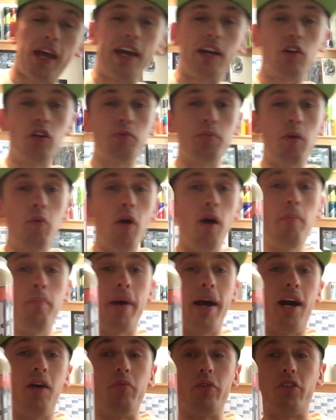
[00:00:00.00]
it cost me
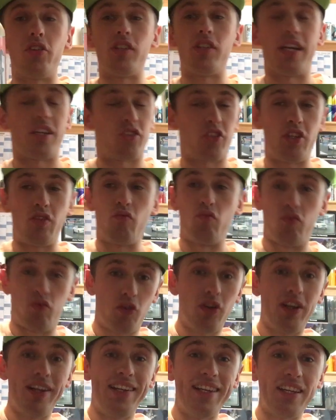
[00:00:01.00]
£1, which is actually
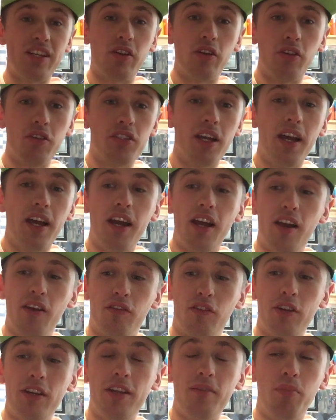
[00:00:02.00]
really good
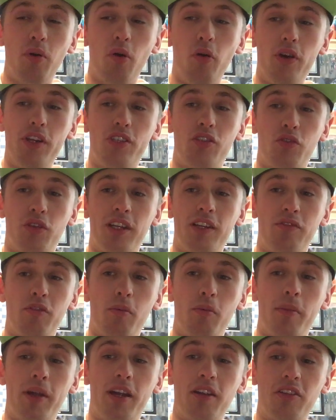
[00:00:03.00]
for an imported drink
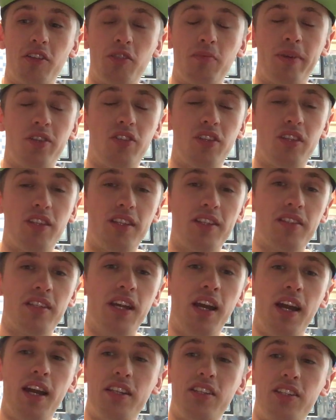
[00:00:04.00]
from America, especially this
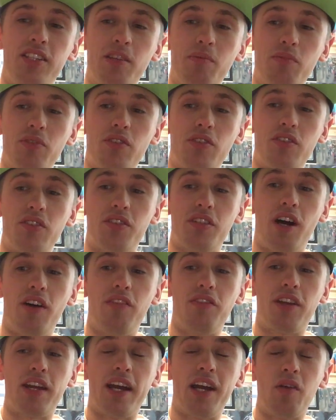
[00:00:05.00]
Simpsons
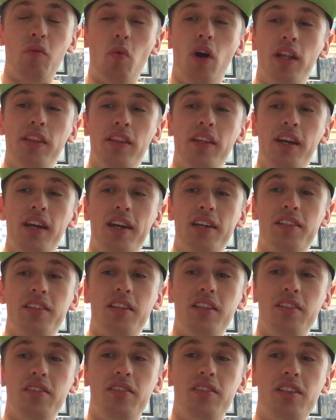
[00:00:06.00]
Duff Can one,
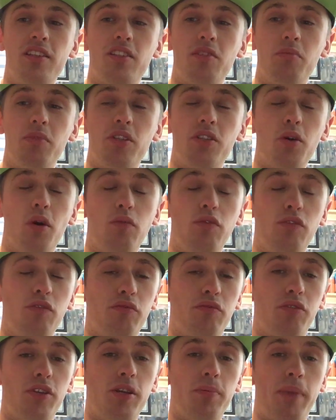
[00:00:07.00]
seeing as these can be sold from
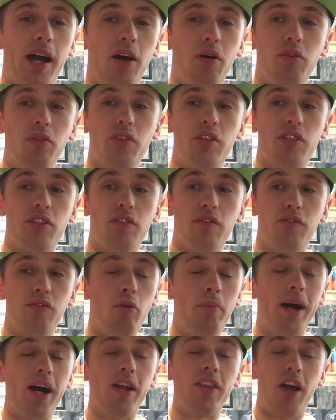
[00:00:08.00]
£3,
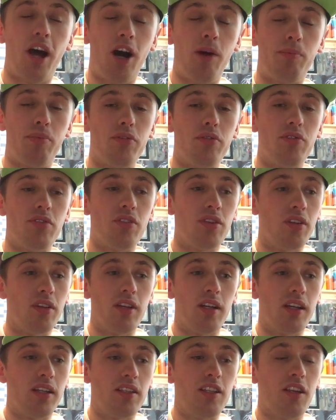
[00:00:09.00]
£4 upwards
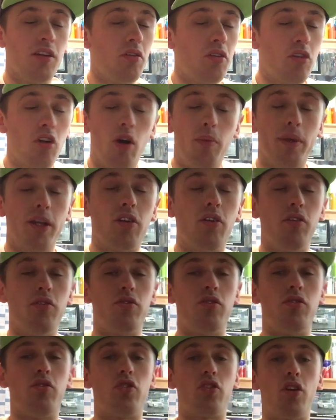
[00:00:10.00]
uh, you know, Comic
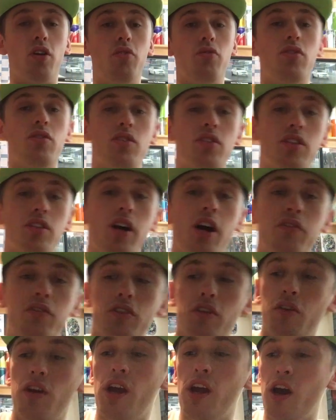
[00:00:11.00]
Cons and shows and stuff.
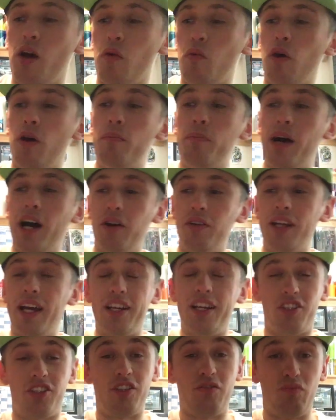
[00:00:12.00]
So £1
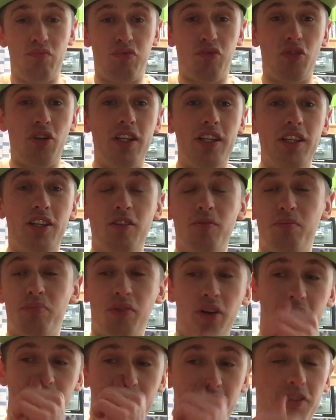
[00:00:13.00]
actually really good
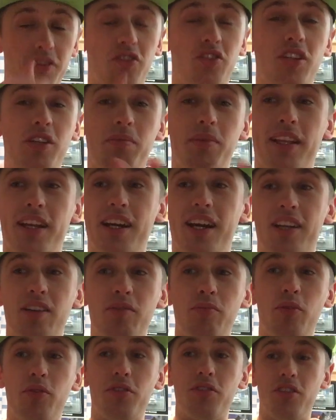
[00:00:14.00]
price, and it's cheaper than the kind of
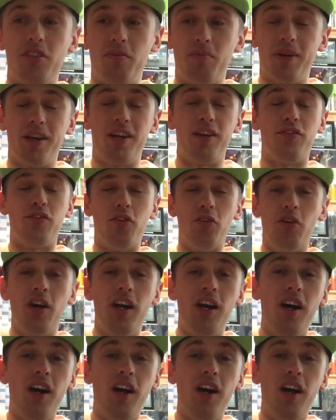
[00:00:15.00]
monster you pay for